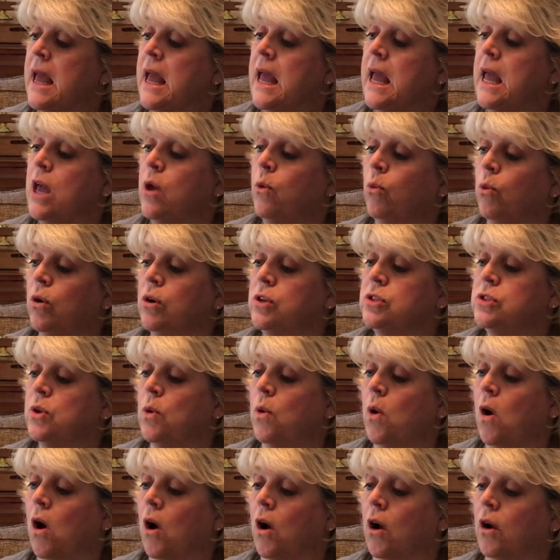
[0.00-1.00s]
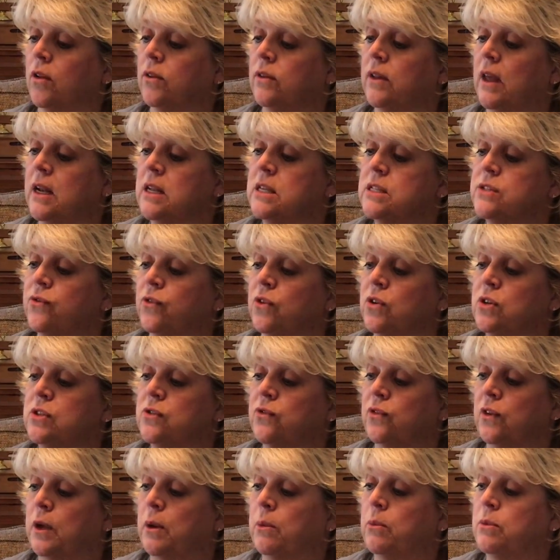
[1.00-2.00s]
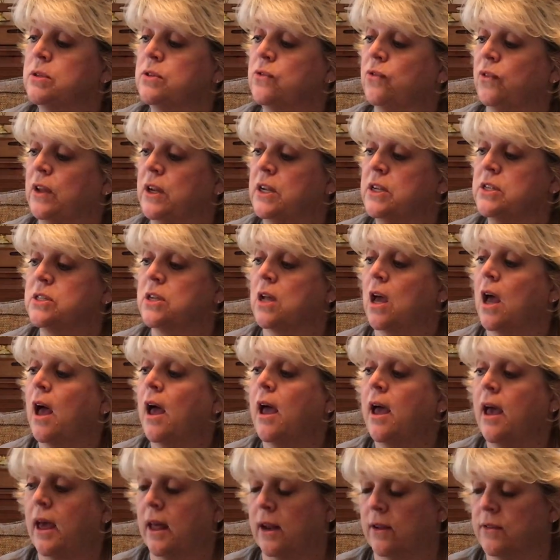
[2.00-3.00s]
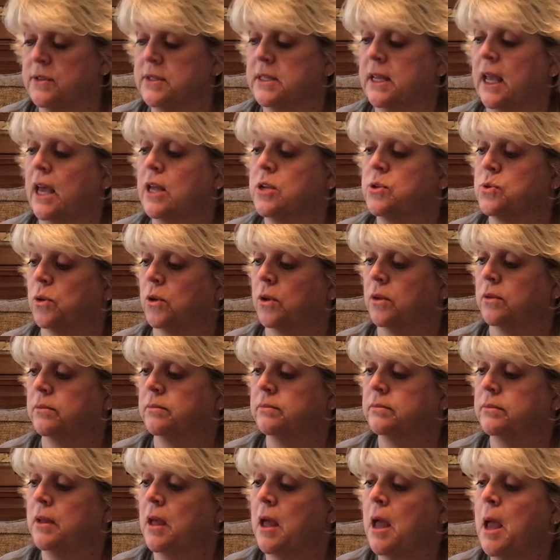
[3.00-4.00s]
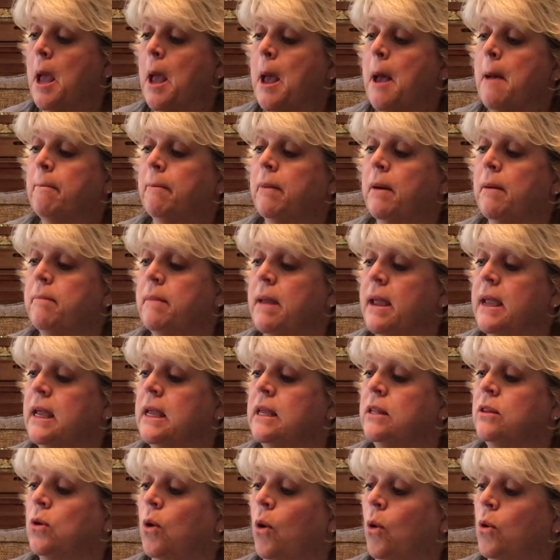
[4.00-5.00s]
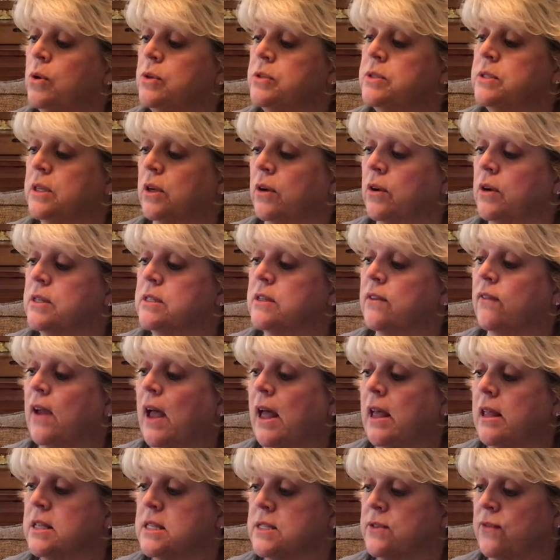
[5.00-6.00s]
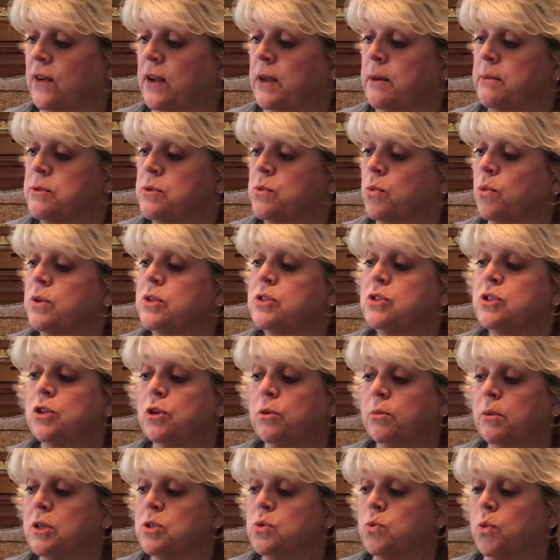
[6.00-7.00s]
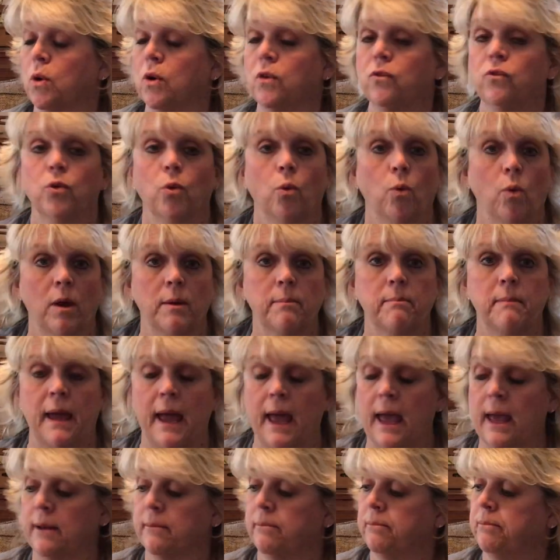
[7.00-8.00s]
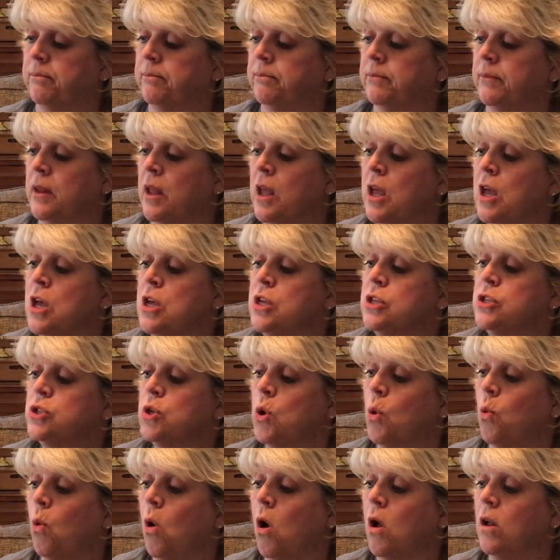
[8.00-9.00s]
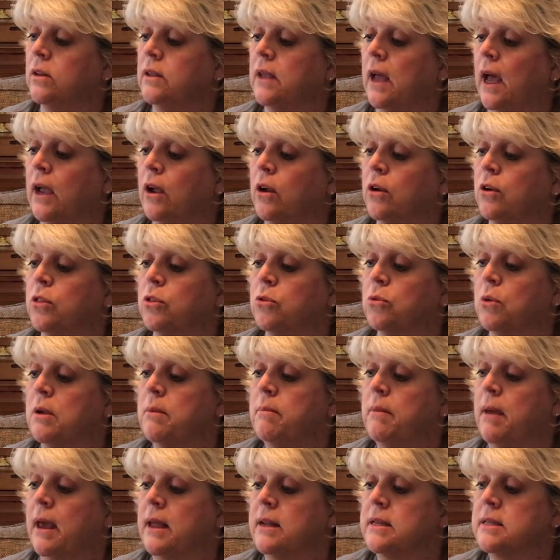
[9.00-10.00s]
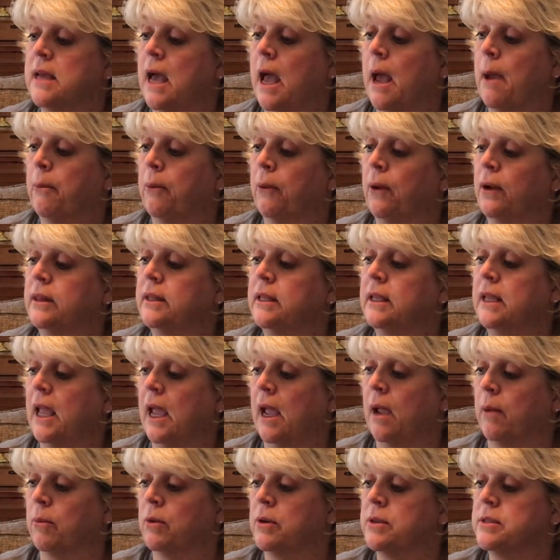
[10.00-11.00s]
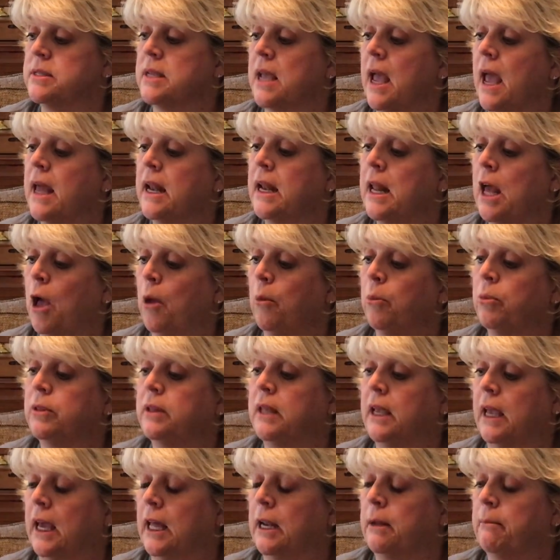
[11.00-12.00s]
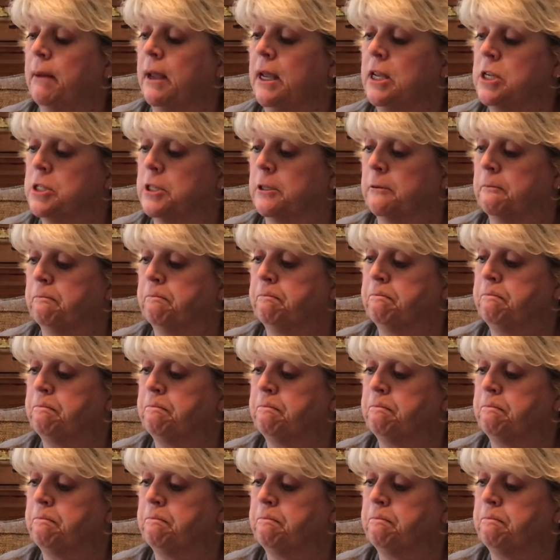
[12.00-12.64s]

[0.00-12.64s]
He worked so hard that his first film was finished ahead of schedule. But making the whole series of Alice films was too much work for one man. So Walt hired 3 men to operate the cameras and help with the animation.